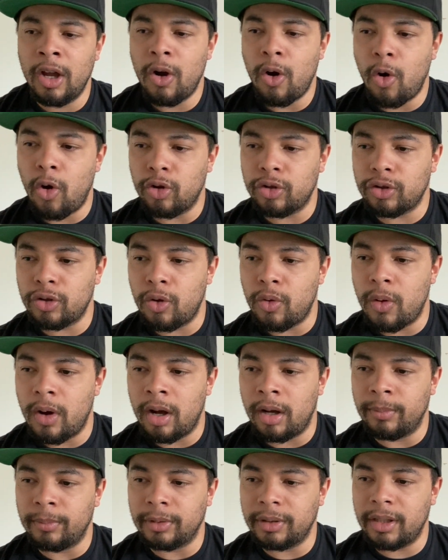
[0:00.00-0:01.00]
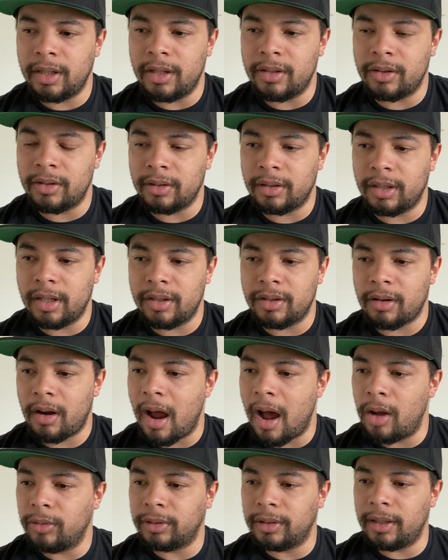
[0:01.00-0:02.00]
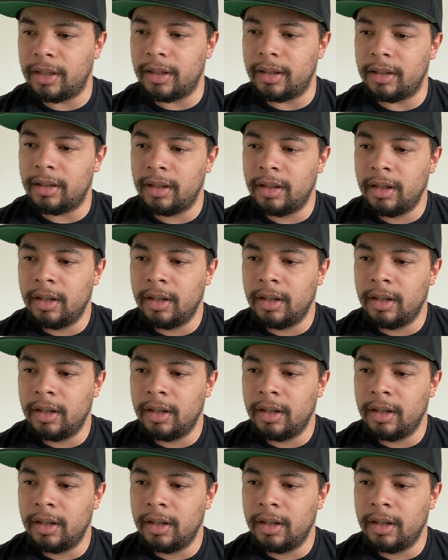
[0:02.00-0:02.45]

Also, kids are out there